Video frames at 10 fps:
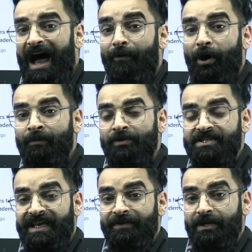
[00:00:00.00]
I've almost
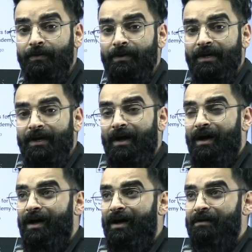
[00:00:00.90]
given you
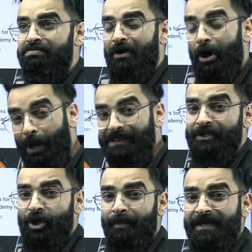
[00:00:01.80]
uh, all the
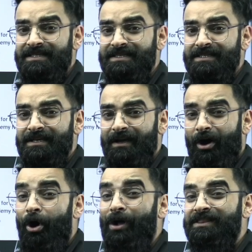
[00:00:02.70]
topics
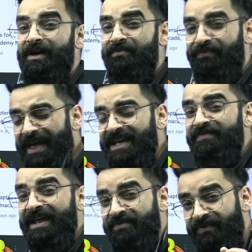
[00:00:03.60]
all the very,
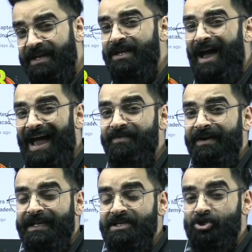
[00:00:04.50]
very, very high
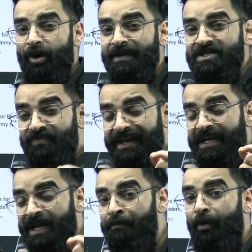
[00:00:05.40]
weightage topics, very
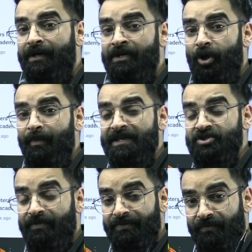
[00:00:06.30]
important topics
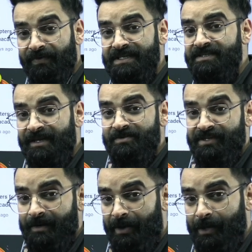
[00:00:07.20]
of your physics, chemistry,
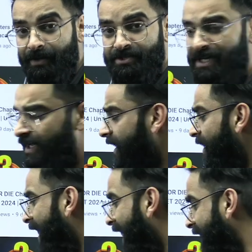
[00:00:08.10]
and biology.
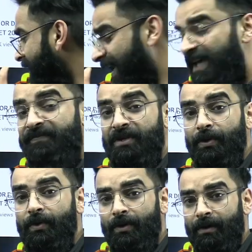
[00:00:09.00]
And if
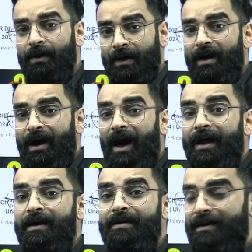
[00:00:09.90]
you
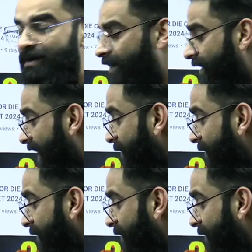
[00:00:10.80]
are, I